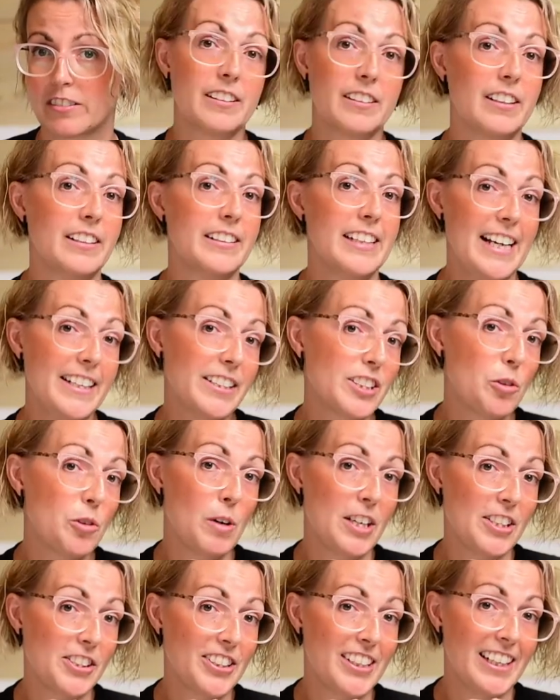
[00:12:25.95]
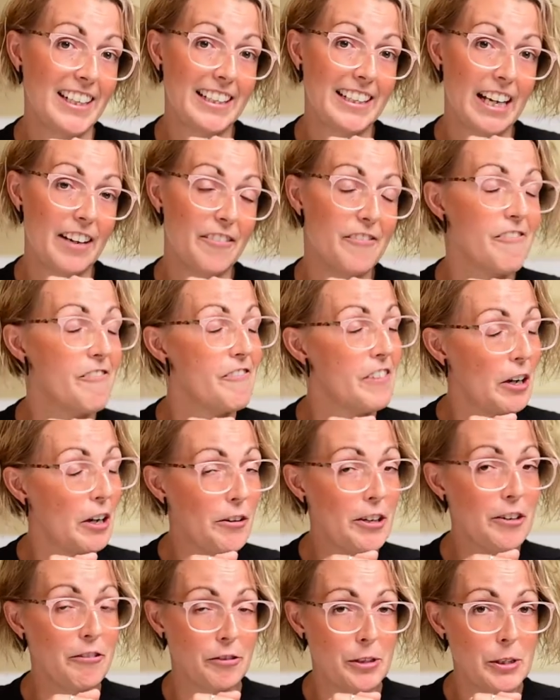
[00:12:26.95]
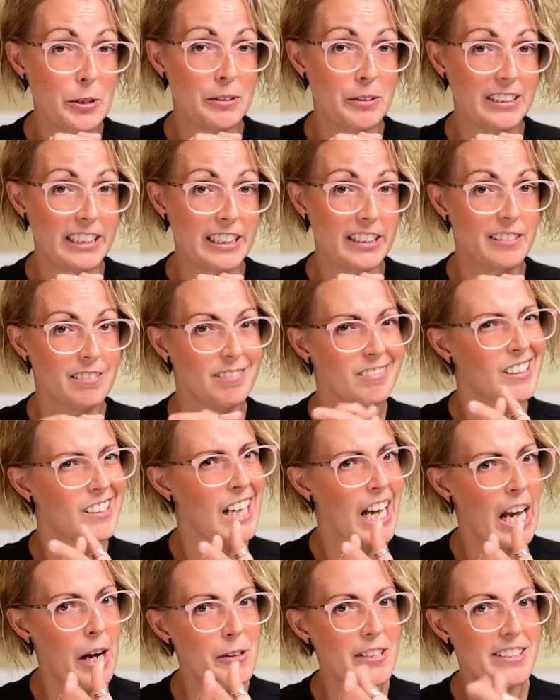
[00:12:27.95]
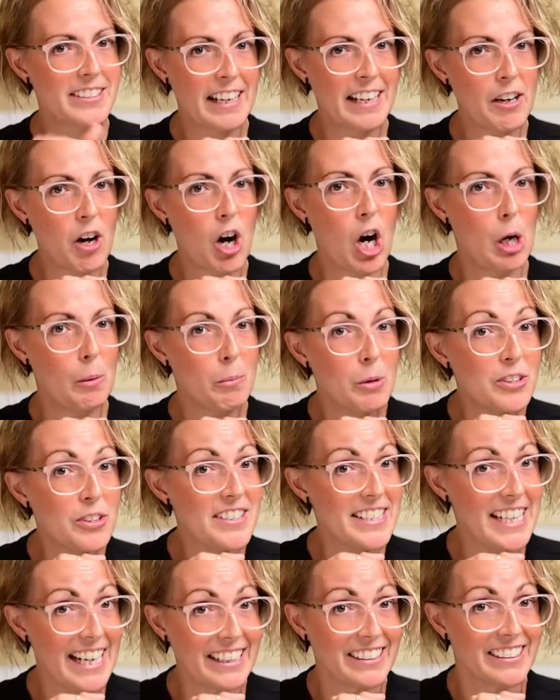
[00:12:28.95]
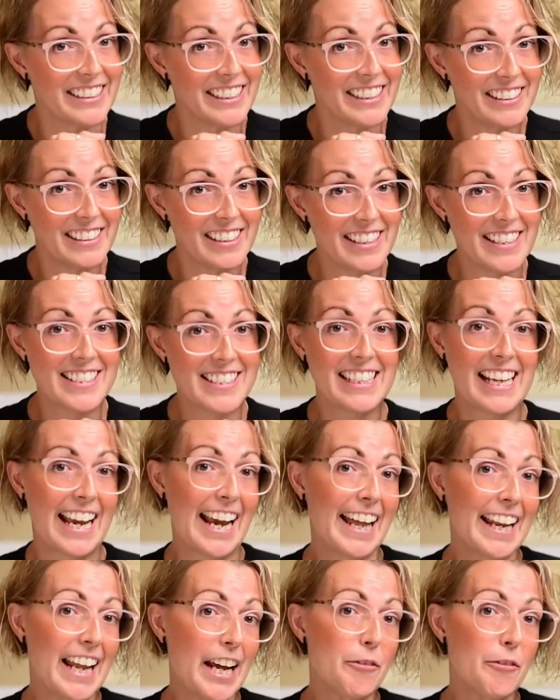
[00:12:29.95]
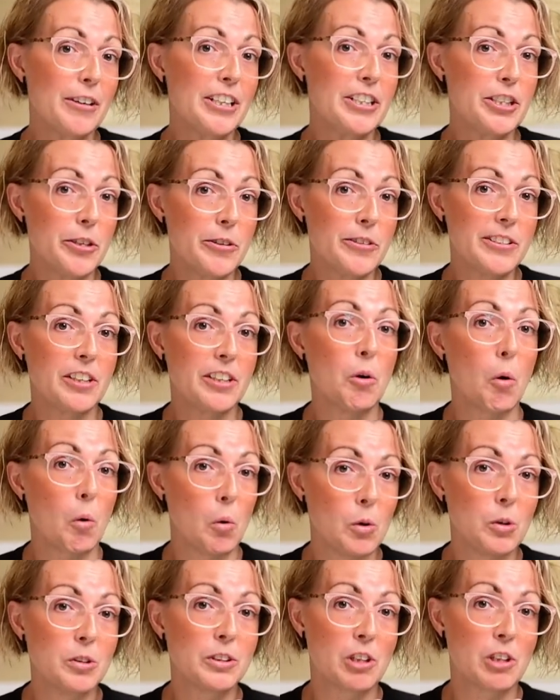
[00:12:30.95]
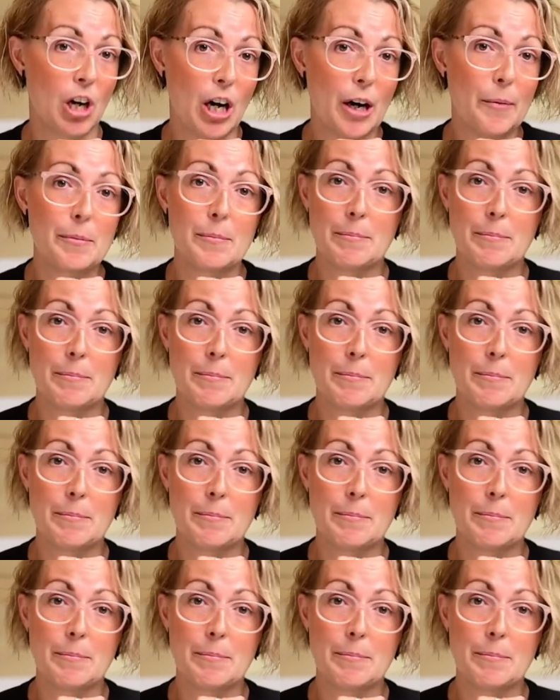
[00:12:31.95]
The next question I get very frequently, I would say almost daily, is can I reuse an old comp